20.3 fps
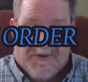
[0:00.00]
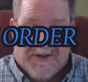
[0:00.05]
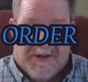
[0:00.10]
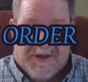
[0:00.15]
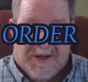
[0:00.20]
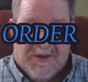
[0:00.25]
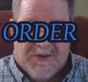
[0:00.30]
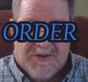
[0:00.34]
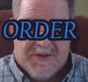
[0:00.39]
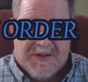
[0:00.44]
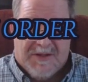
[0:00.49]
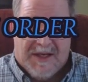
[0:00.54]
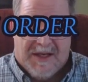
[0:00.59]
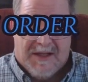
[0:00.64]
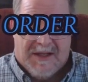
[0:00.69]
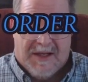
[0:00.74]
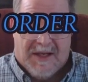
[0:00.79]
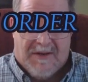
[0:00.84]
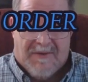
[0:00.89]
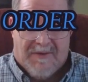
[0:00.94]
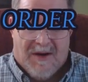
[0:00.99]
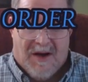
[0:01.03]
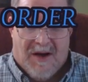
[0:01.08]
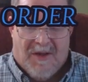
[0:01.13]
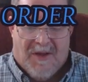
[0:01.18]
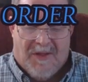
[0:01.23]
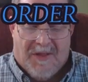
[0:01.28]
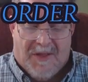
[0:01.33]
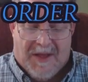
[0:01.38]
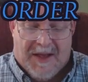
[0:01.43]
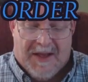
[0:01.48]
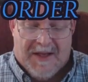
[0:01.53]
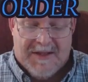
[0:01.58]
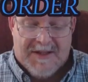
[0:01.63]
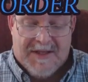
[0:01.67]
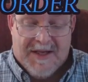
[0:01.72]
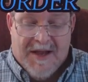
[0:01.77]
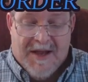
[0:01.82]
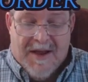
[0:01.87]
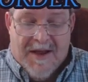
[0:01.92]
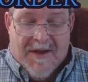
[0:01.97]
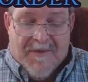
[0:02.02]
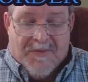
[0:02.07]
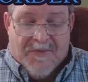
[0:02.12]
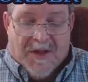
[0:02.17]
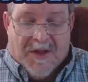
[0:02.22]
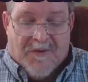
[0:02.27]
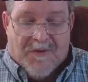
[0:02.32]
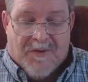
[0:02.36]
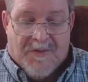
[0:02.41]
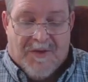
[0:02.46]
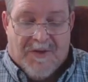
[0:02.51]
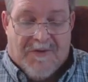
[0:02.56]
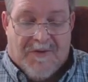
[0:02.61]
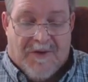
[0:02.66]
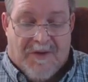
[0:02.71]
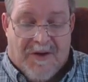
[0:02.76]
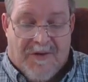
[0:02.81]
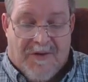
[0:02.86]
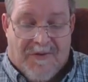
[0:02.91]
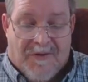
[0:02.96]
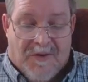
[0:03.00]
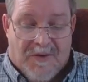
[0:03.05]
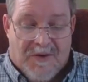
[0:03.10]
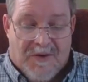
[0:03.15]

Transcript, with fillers: perfect understanding of all things from the very